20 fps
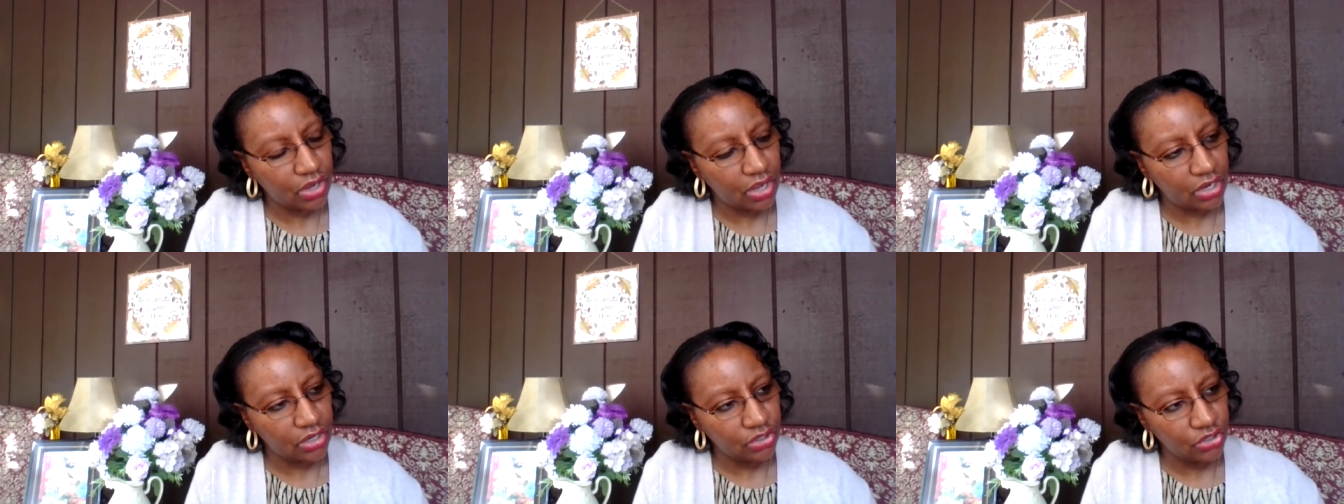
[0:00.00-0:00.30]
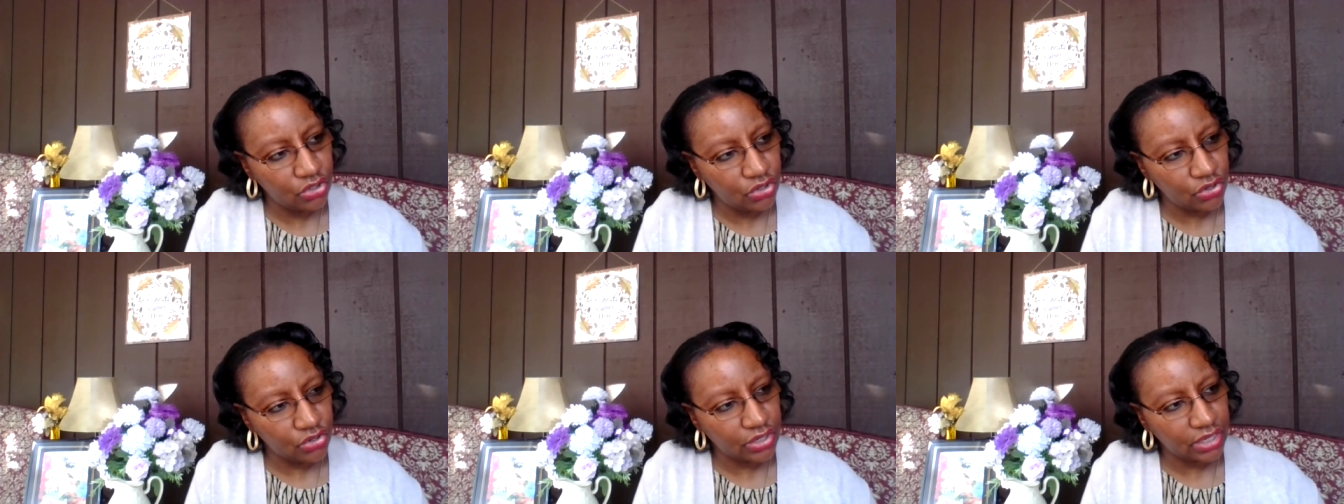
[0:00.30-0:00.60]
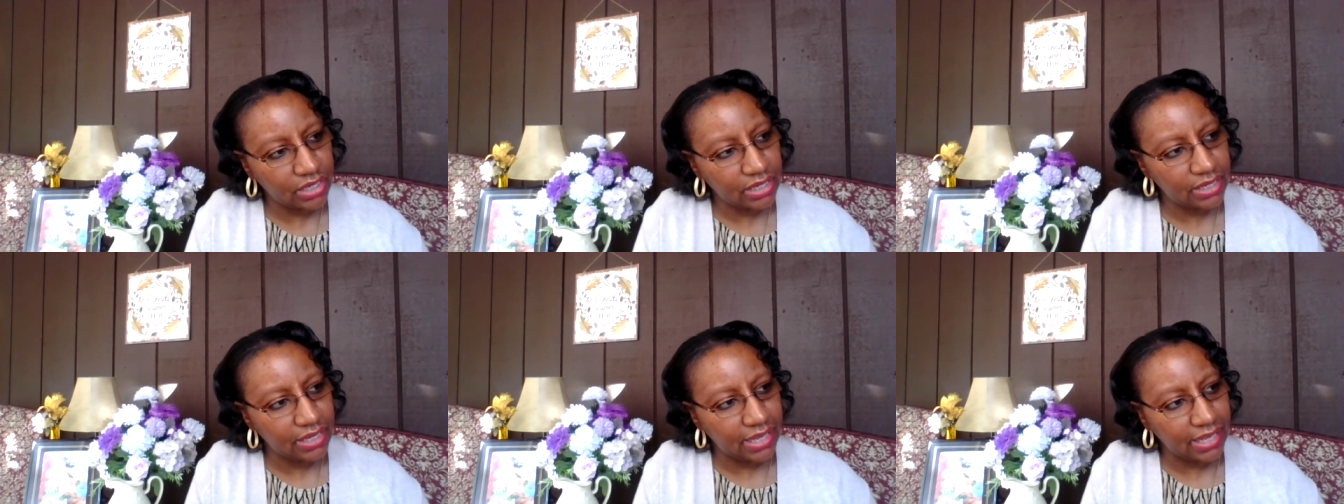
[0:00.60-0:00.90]
a look
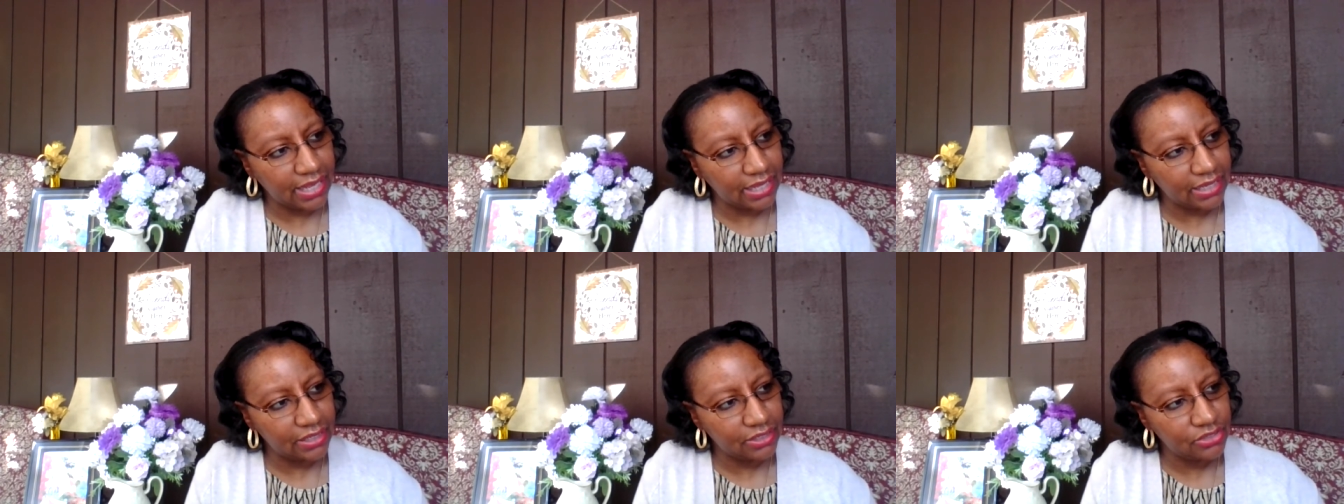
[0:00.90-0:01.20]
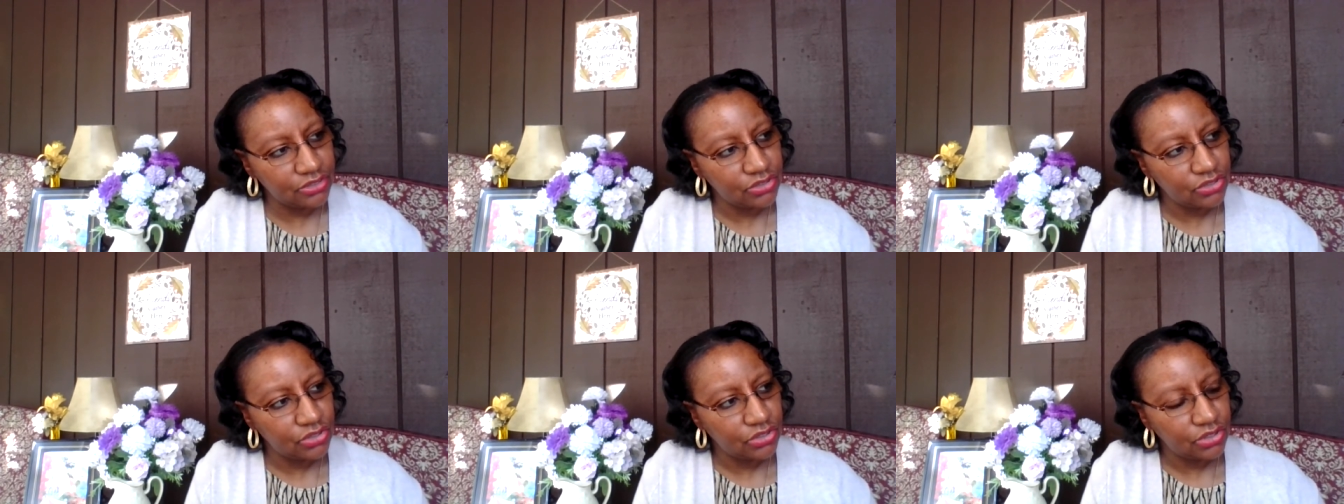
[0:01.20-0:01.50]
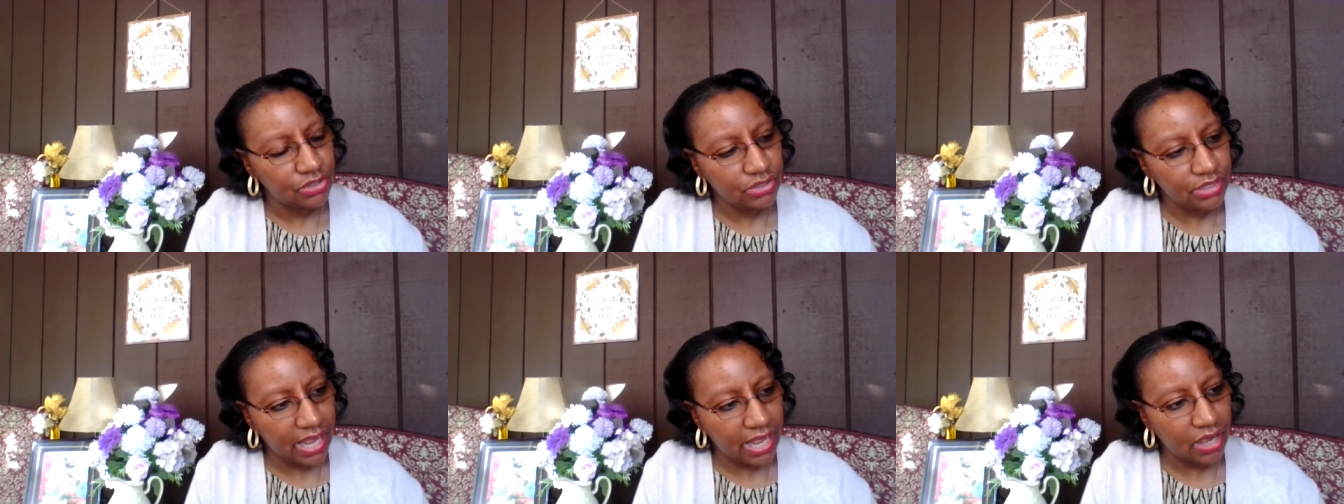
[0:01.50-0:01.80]
and
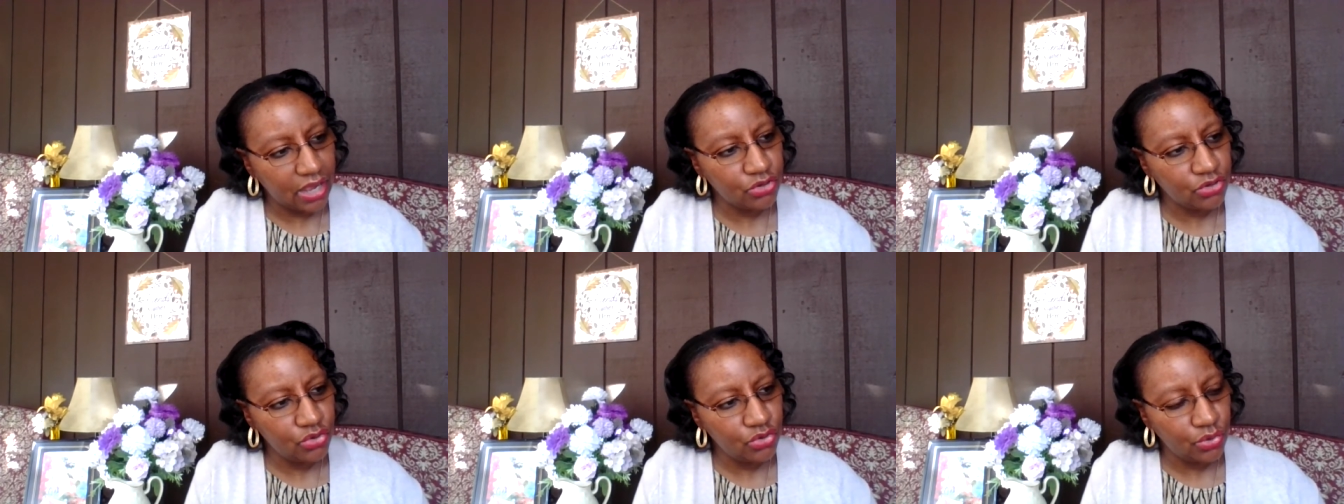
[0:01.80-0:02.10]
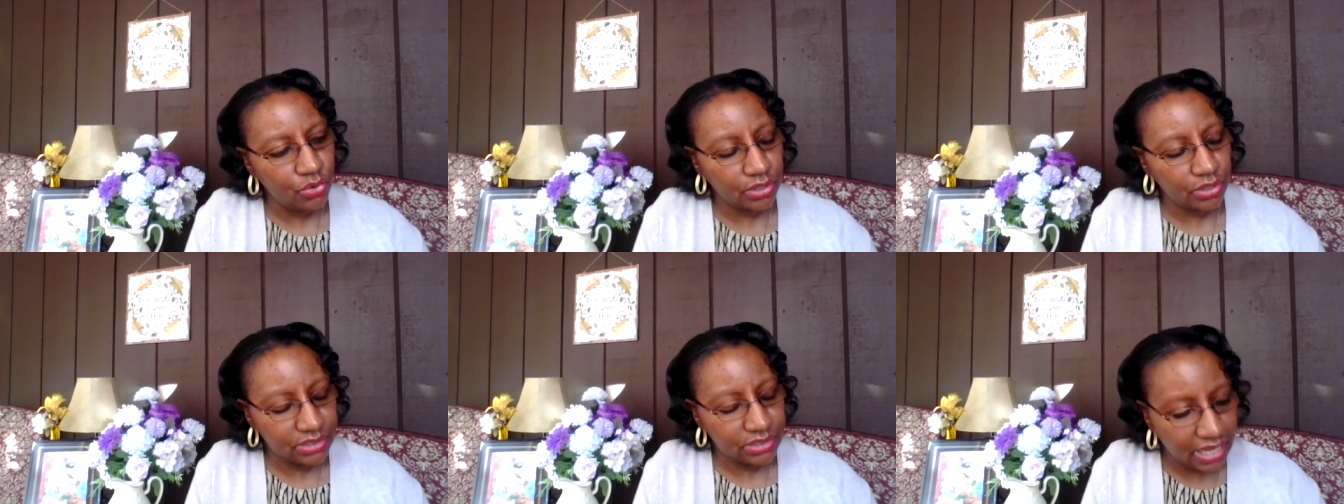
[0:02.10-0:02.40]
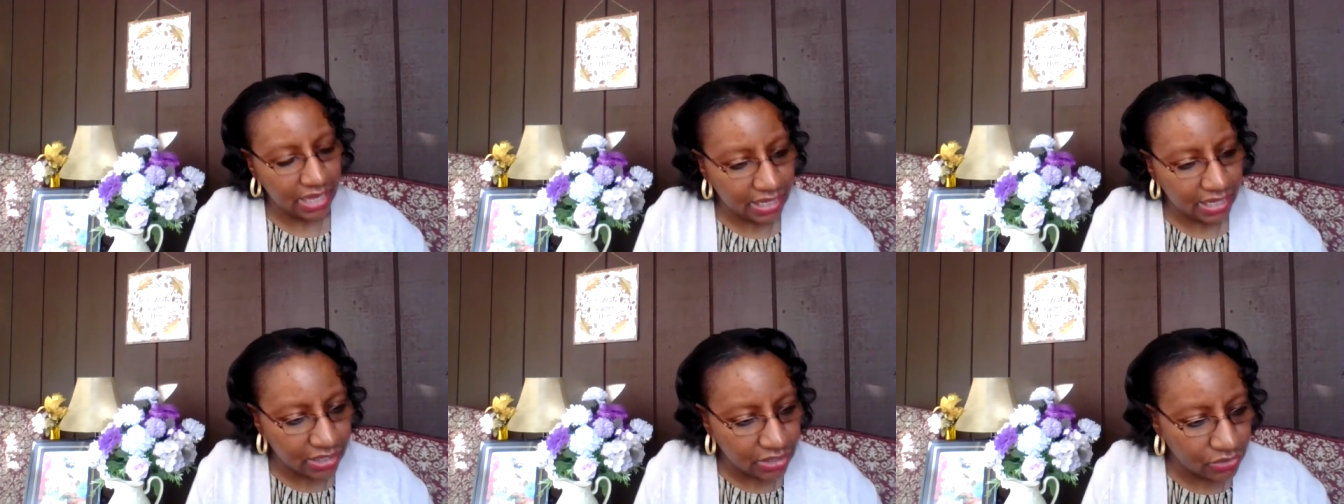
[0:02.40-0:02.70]
now you are
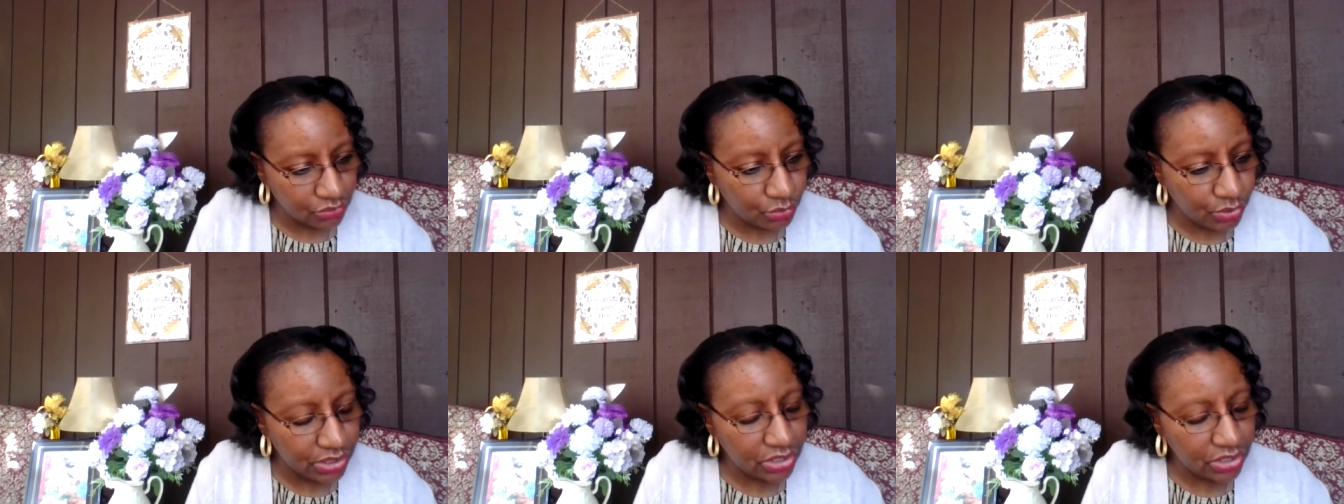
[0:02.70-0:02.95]
taking,